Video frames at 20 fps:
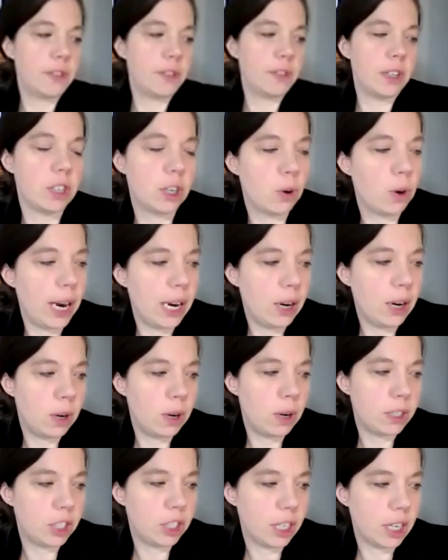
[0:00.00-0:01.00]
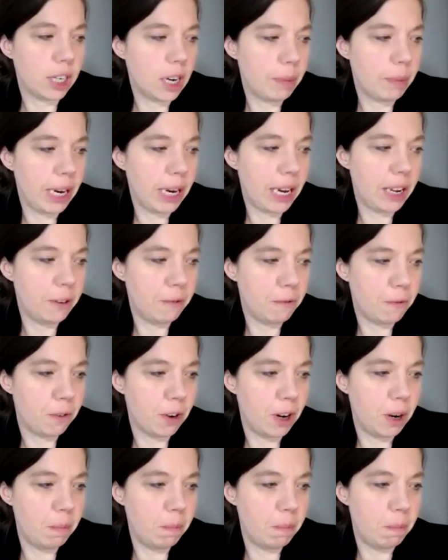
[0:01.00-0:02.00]
there's a great question coming in
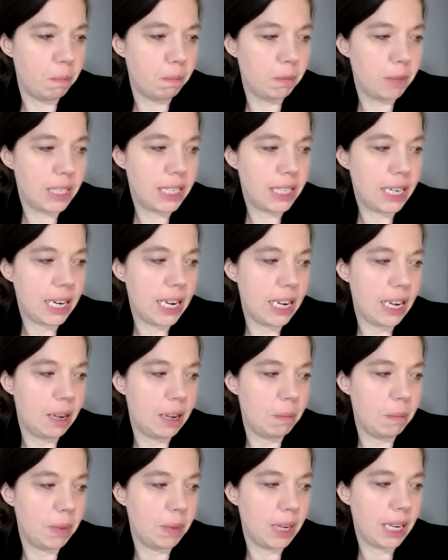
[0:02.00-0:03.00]
from Tim.